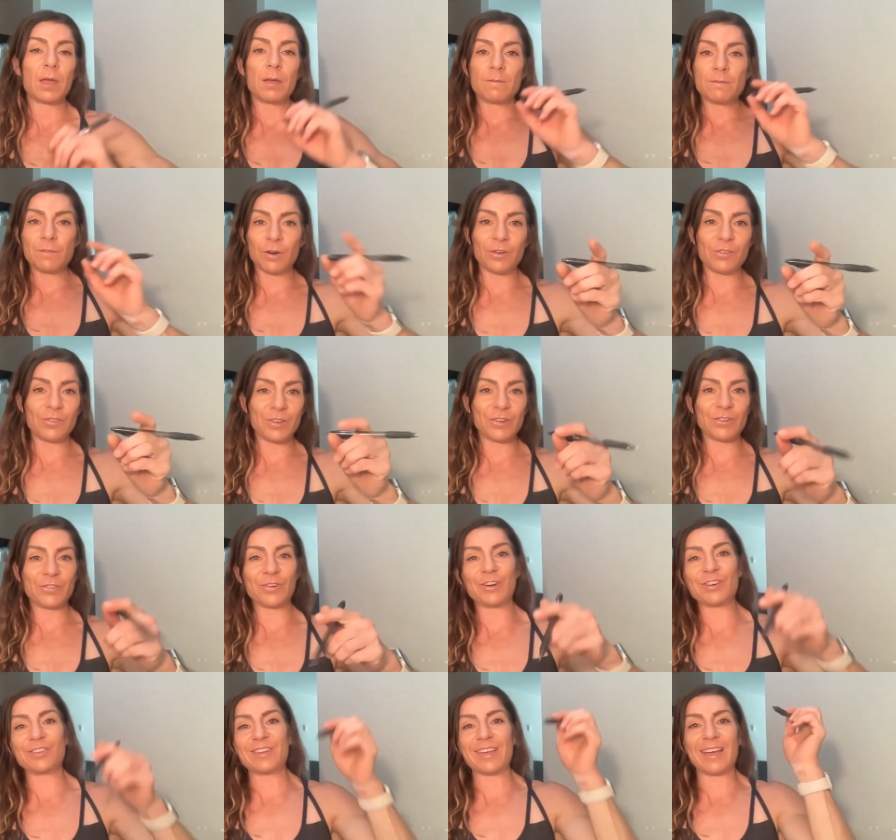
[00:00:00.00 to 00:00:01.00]
first things
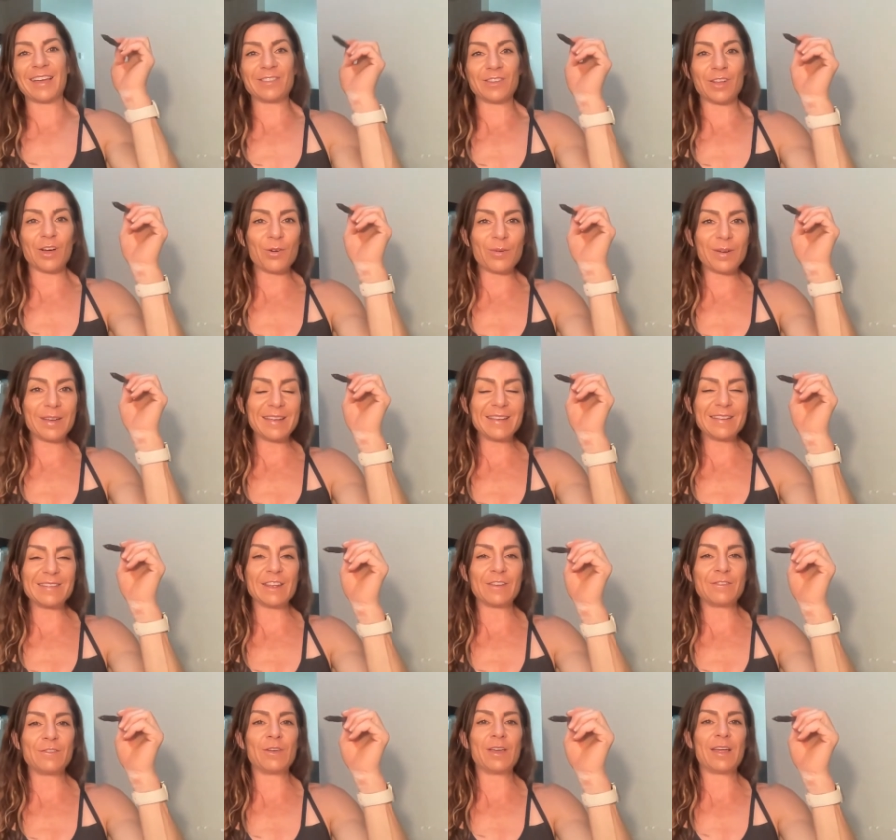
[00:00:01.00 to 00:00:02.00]
first, as always,
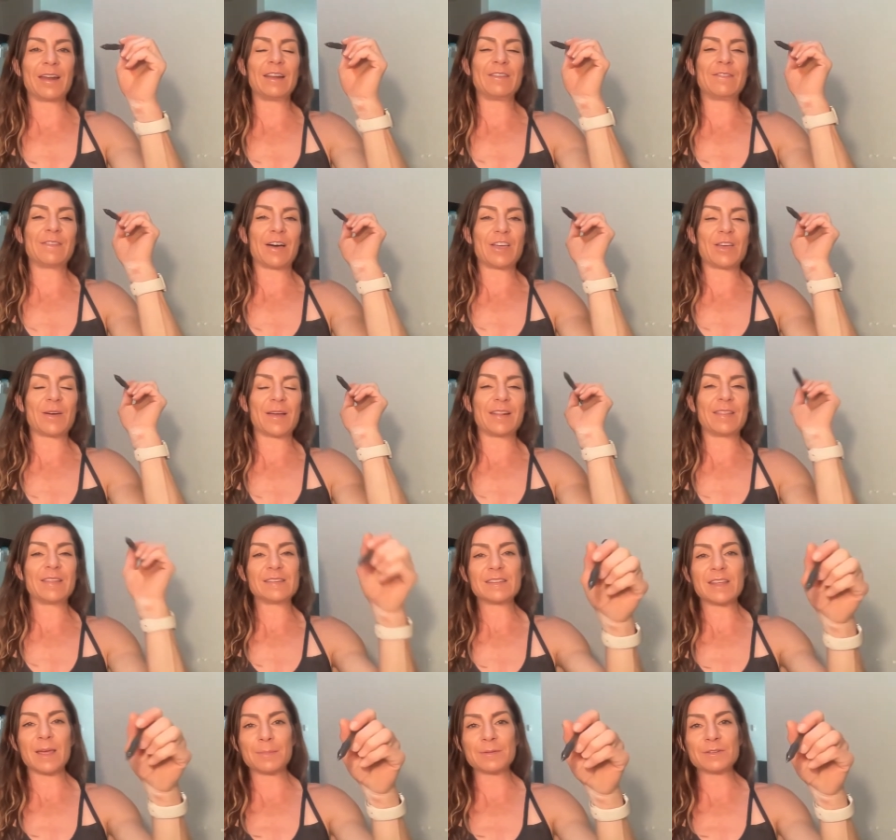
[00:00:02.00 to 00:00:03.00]
if you get any value out of
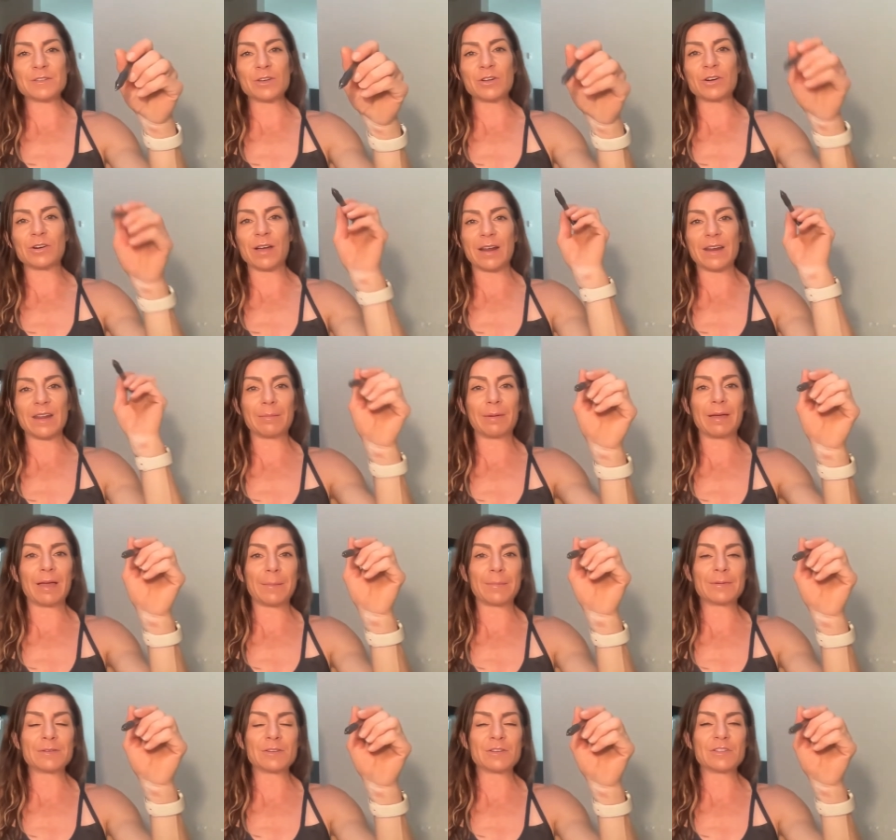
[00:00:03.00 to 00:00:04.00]
this episode or any of my
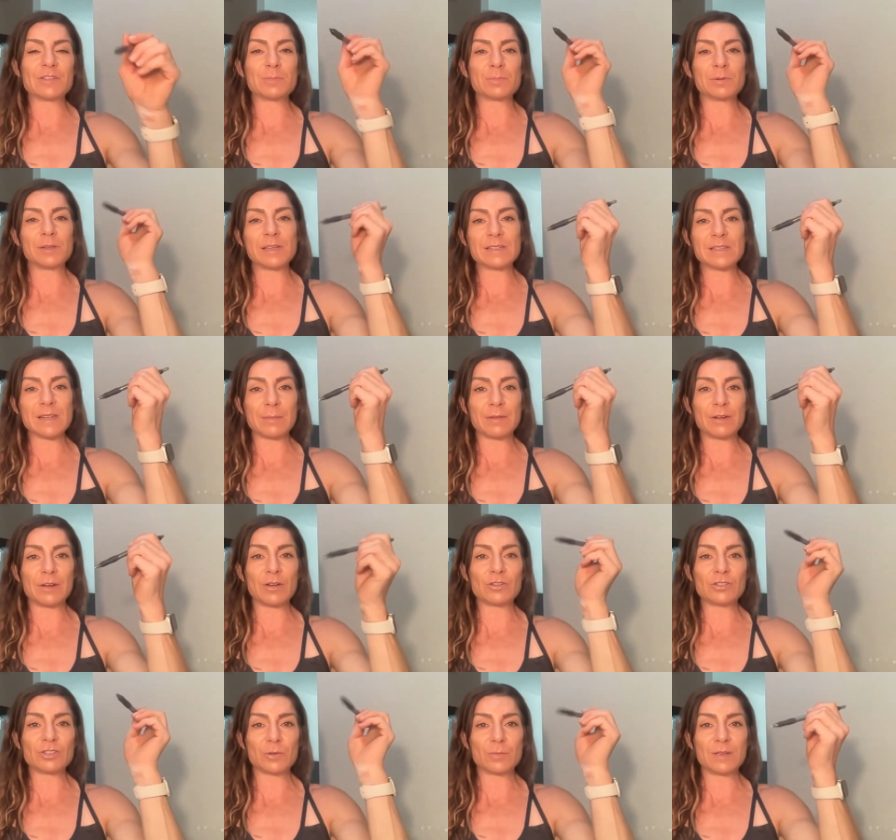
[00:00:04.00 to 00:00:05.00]
episodes, please let me
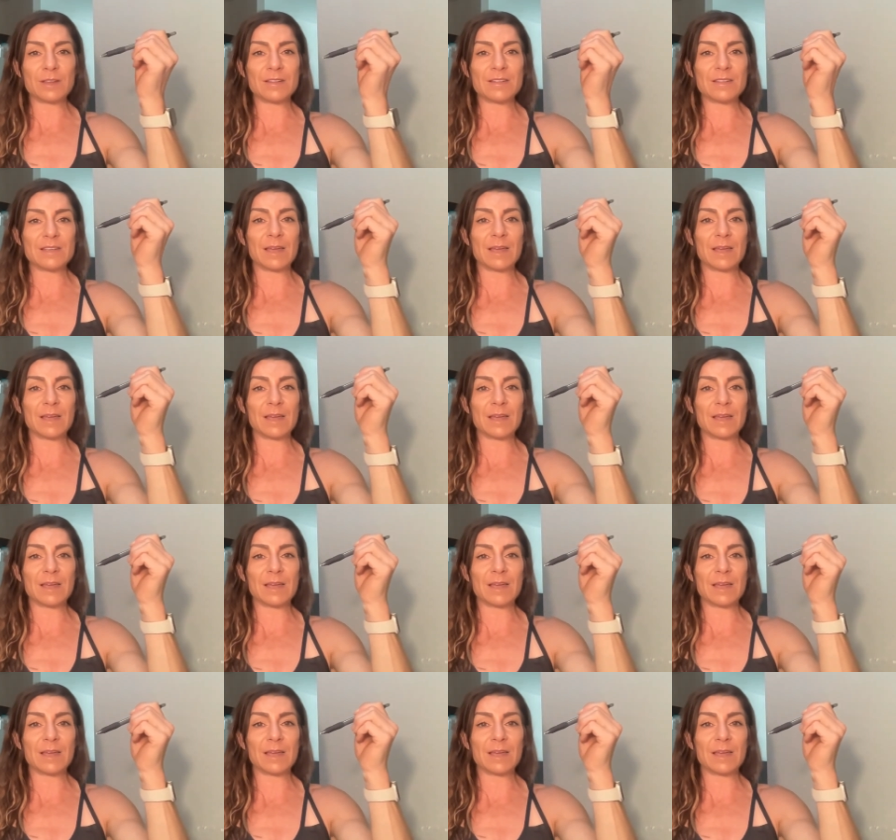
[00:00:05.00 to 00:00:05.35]
know. Shoot me a D